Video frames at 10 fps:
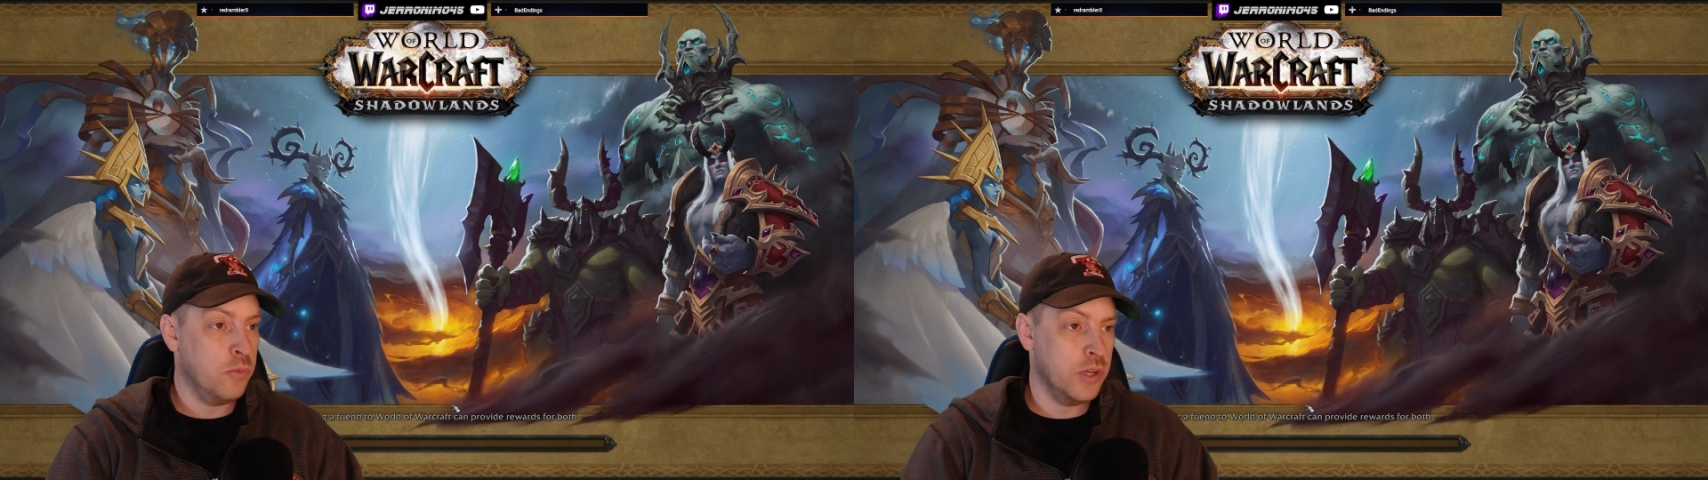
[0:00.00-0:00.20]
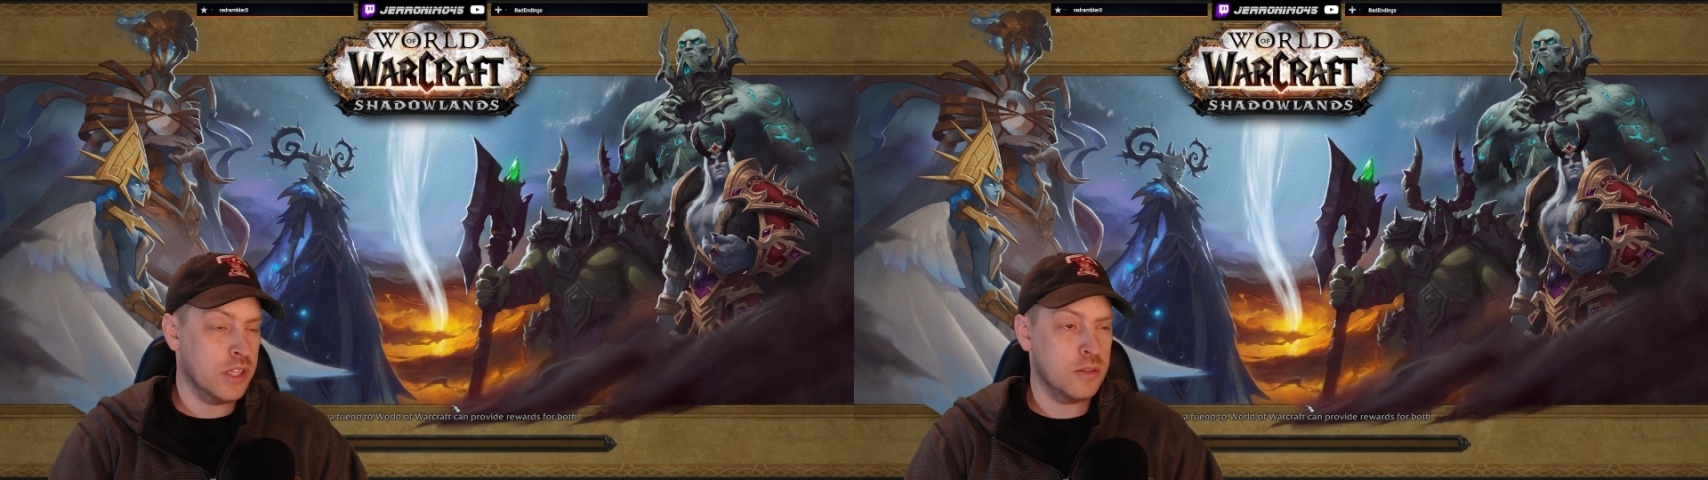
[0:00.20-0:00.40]

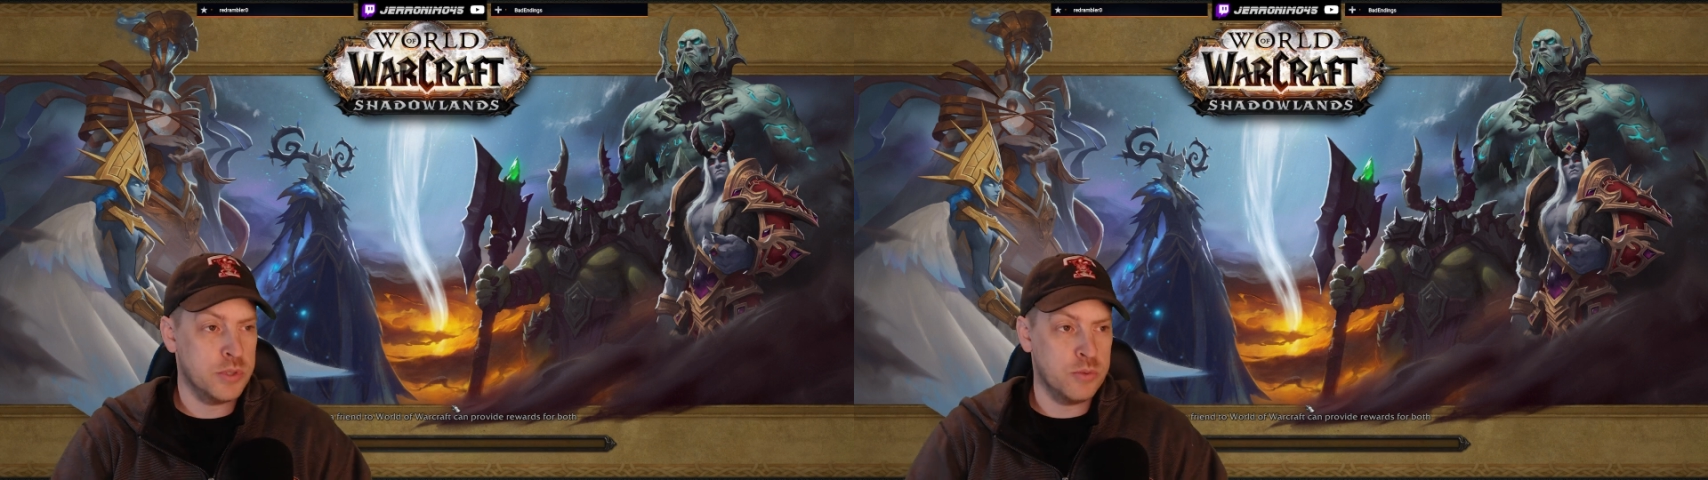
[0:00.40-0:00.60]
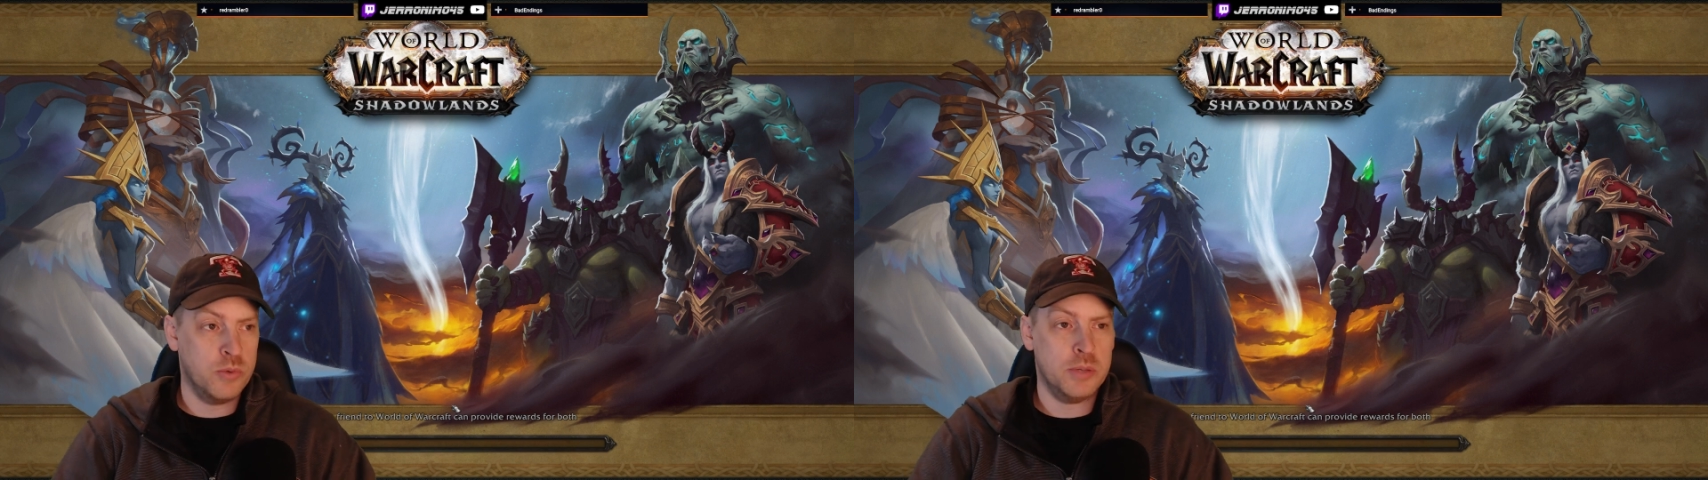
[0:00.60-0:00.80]
we got the
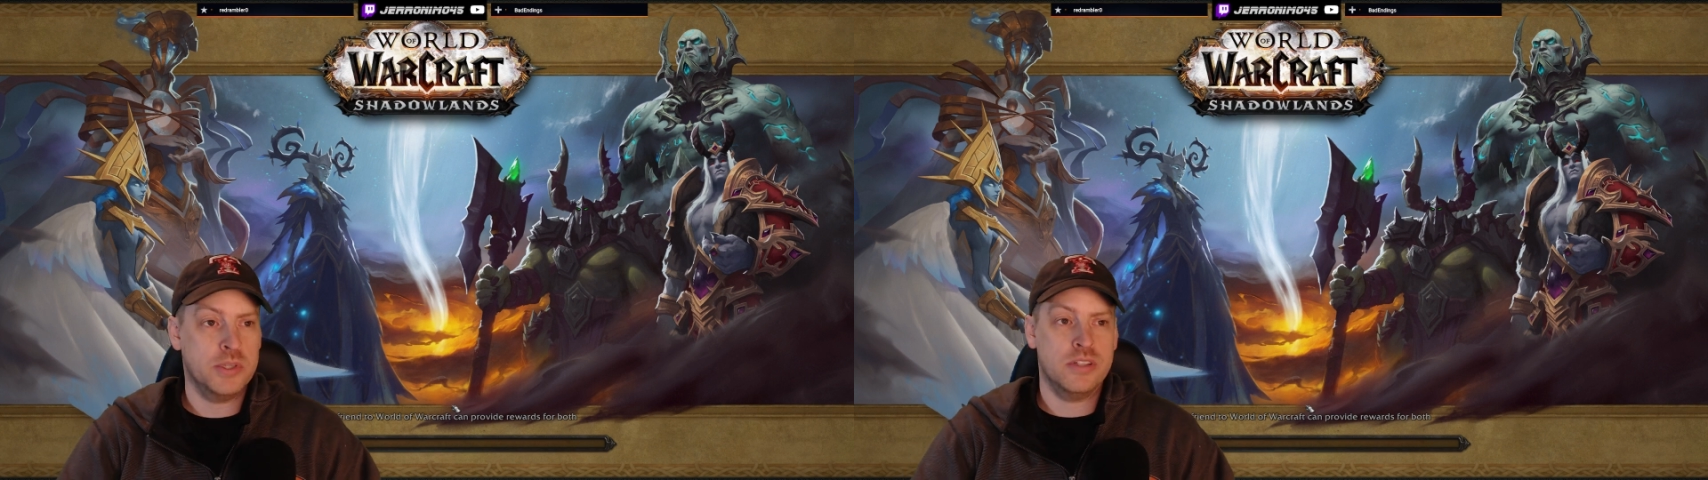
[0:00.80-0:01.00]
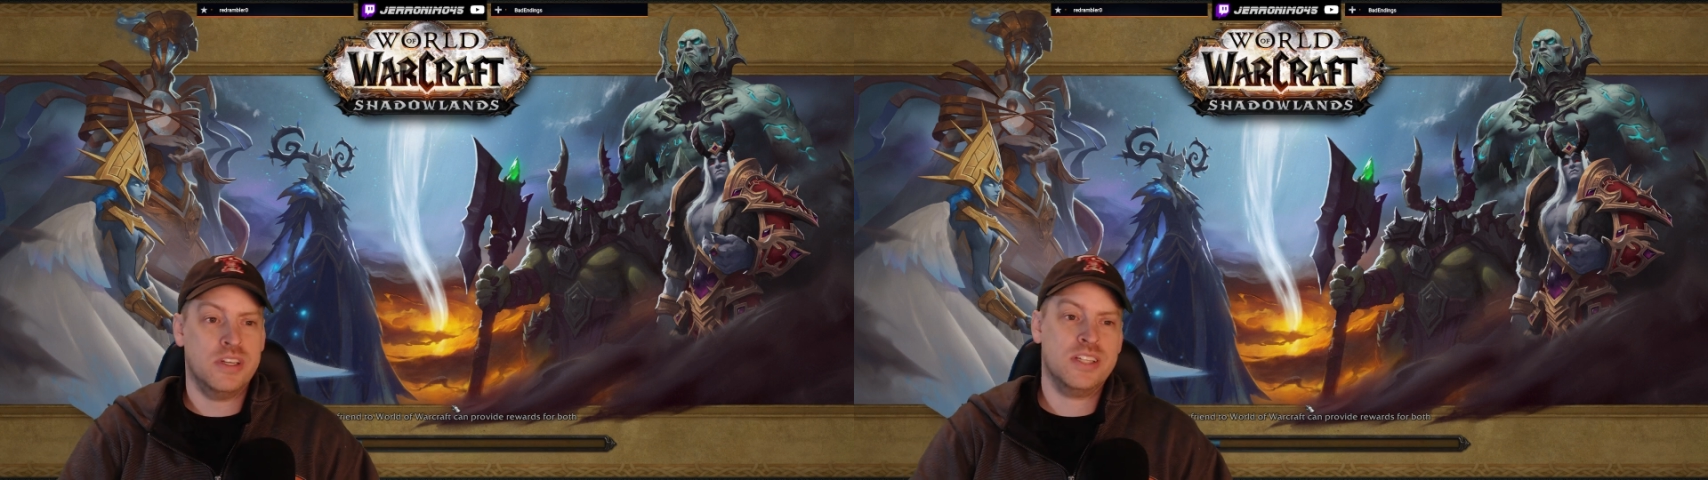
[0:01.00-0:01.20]
big
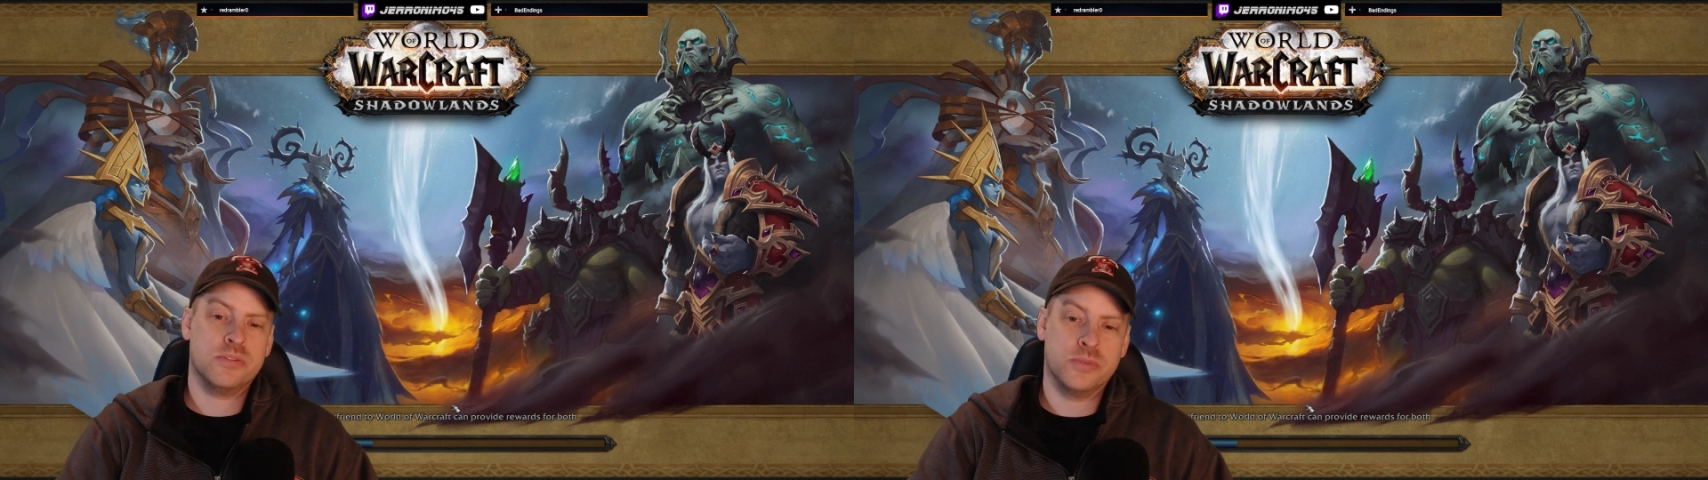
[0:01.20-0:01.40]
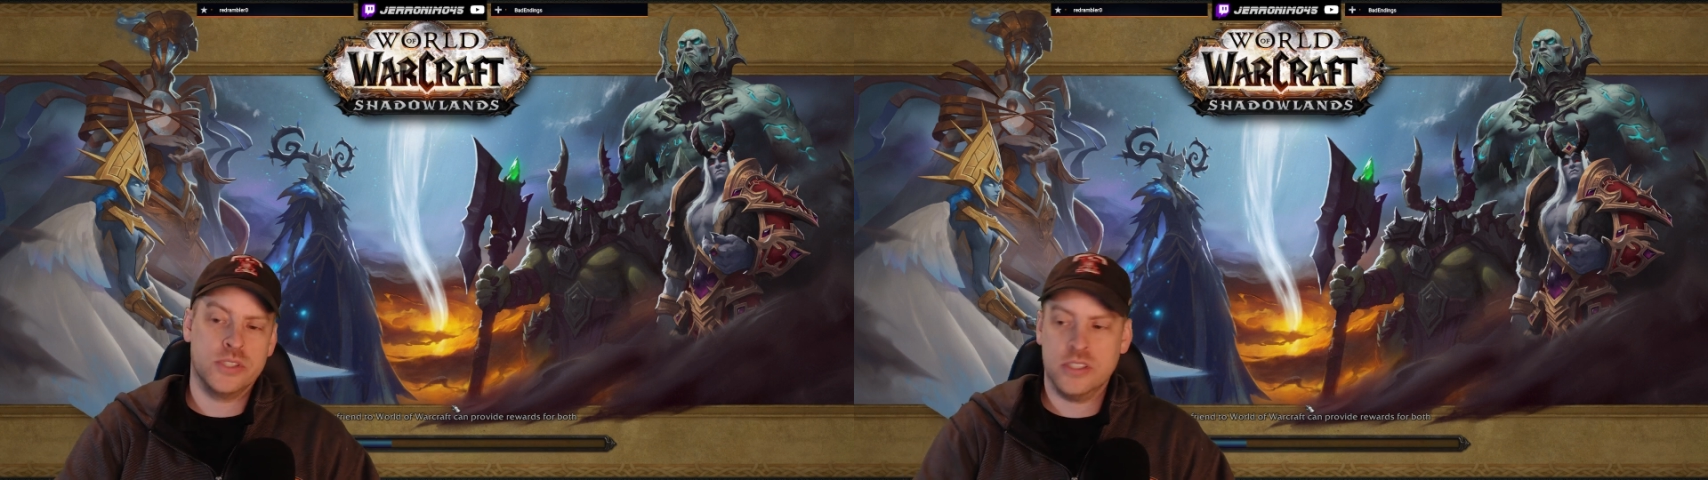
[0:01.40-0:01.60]
weapon last
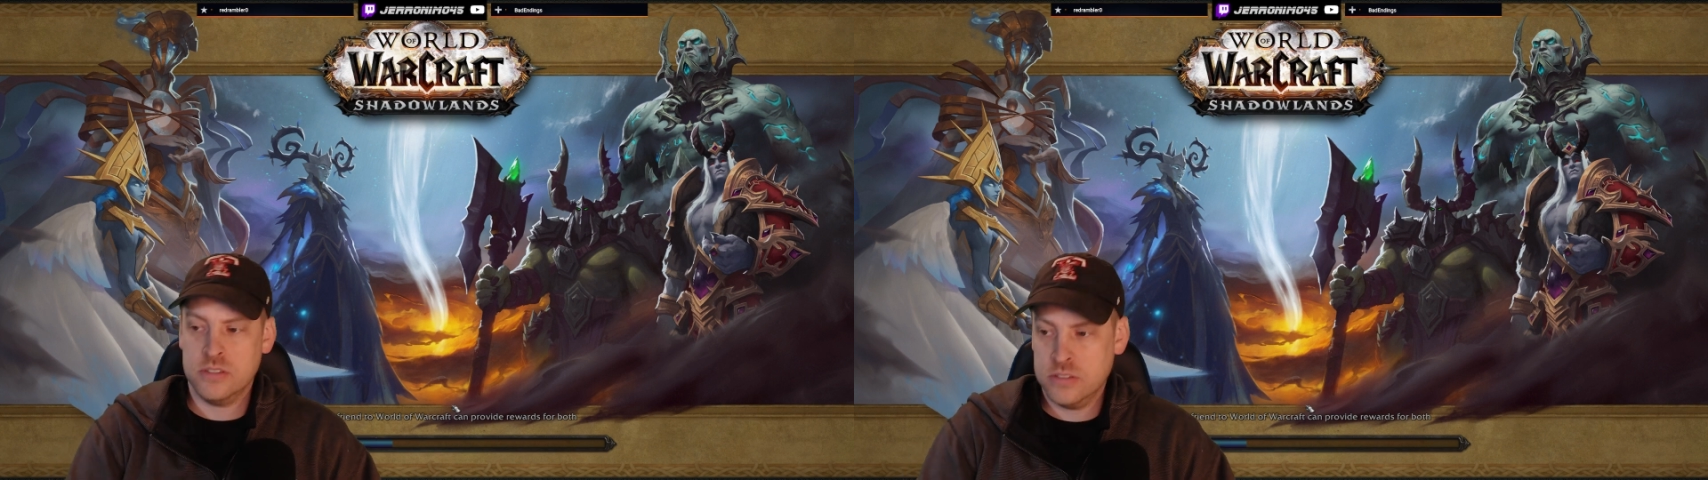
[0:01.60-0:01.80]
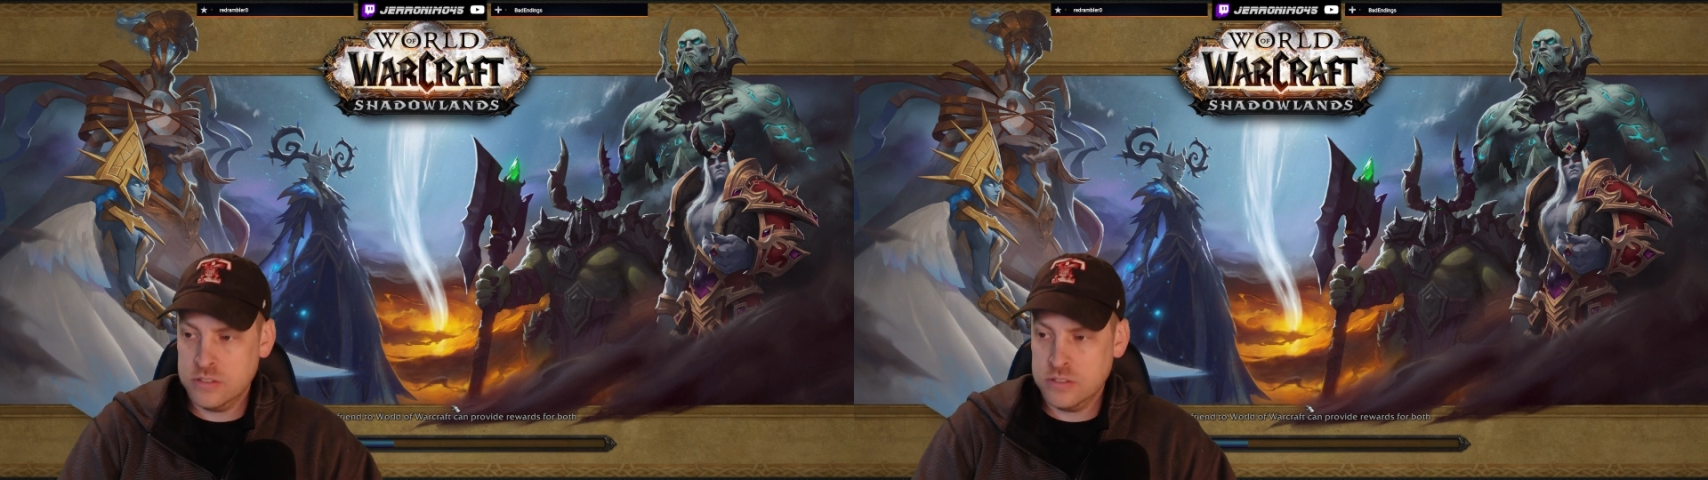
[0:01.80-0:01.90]
week.